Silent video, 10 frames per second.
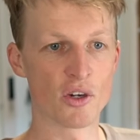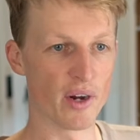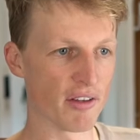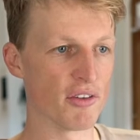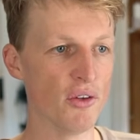
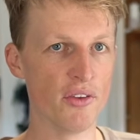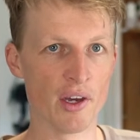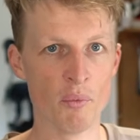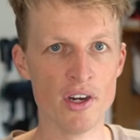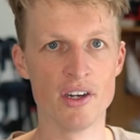quite a few
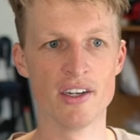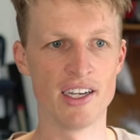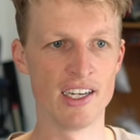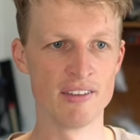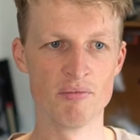that
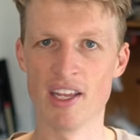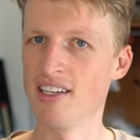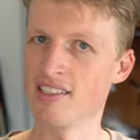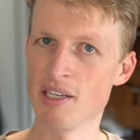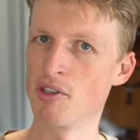were, and
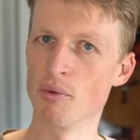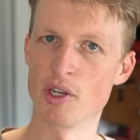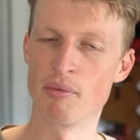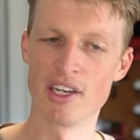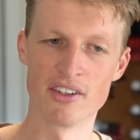they seem to
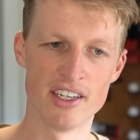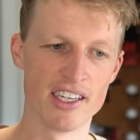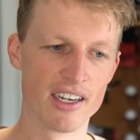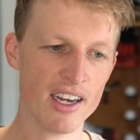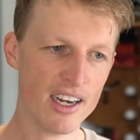work pretty all
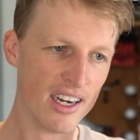right.